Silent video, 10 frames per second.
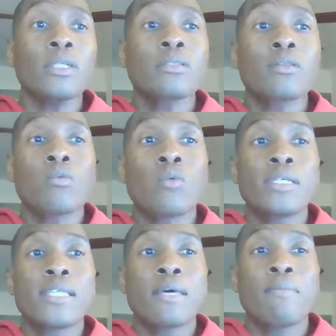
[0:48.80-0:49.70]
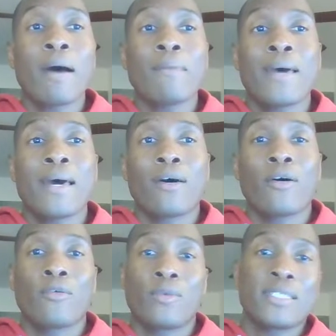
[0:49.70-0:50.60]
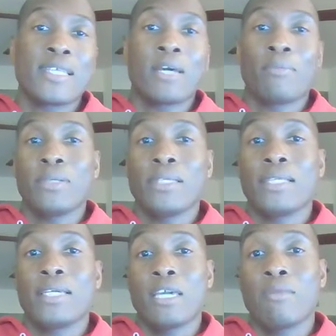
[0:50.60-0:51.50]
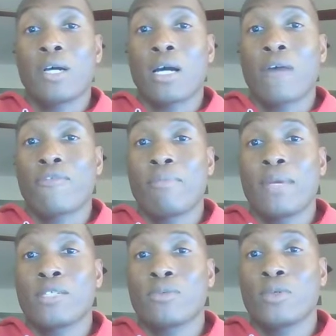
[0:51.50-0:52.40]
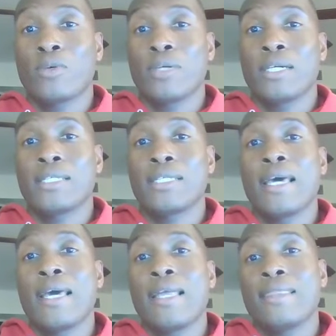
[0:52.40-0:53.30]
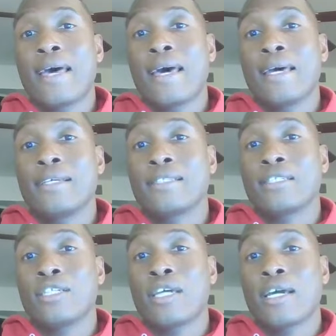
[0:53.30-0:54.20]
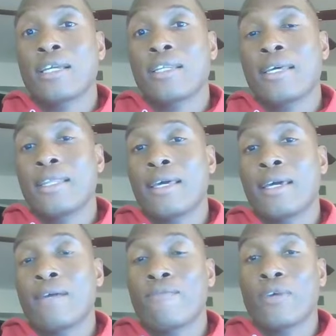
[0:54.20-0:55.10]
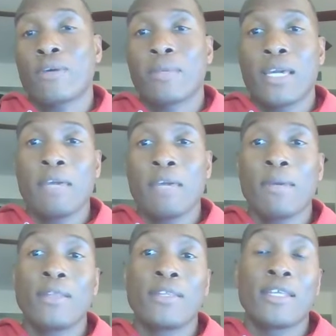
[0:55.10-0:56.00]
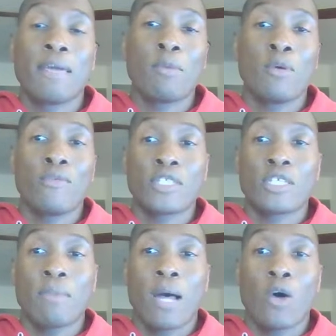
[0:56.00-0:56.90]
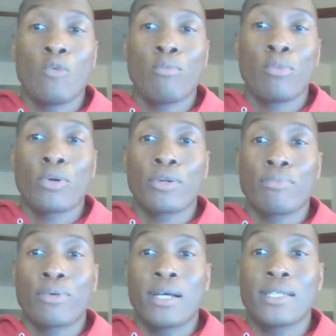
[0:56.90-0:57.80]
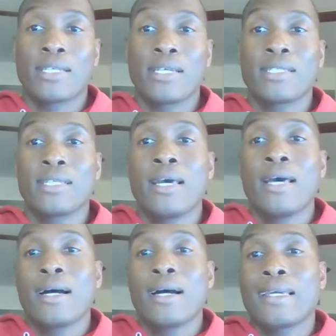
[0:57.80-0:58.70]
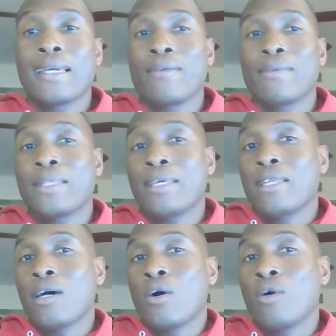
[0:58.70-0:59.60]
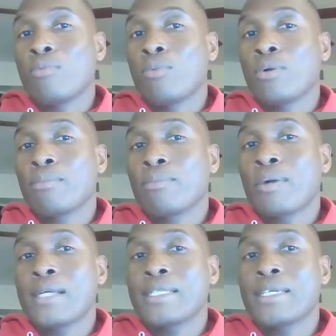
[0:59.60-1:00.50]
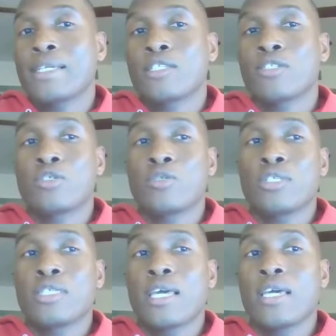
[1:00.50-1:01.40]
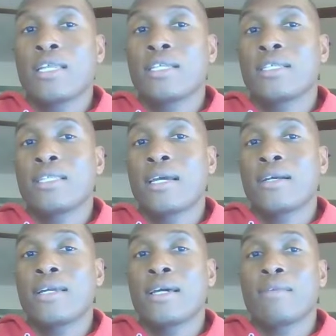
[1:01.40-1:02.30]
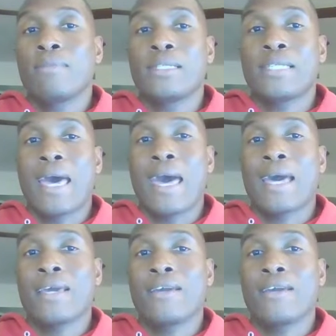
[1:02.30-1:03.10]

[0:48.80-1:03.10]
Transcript: So once they bypass or once they complete the email confirmation request, that is checked that they confirm the email, then they move into my onboarding process. Again, within the onboarding process, as soon as they get into there, they're going to be tagged.